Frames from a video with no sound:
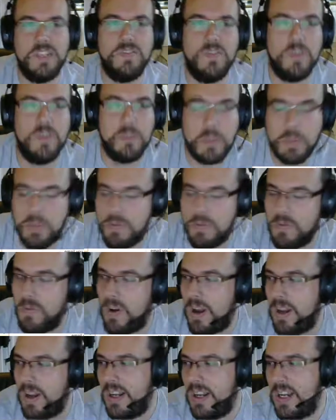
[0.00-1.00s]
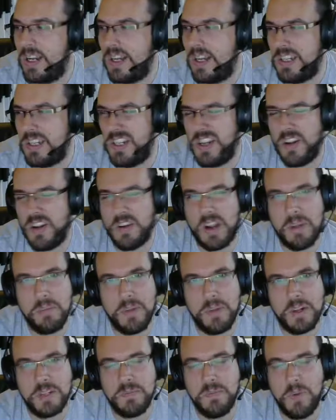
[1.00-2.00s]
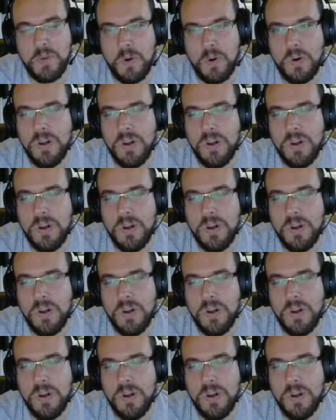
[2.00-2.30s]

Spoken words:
if I remember rightly. You don't get much more